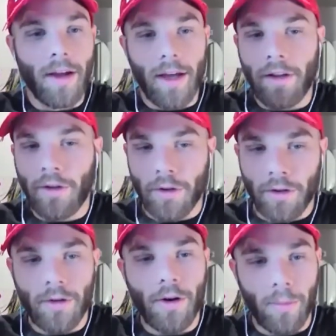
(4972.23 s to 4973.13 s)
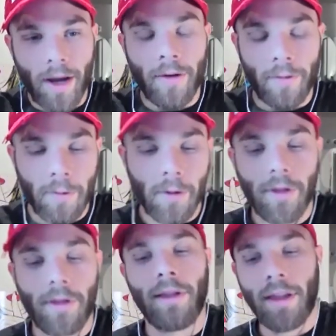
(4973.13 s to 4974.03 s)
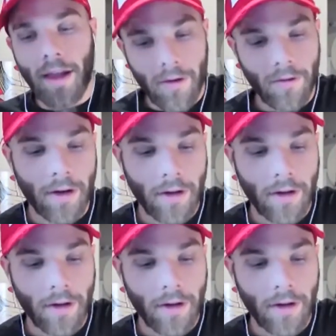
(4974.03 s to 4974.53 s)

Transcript: and you go back and forth, and then they have like a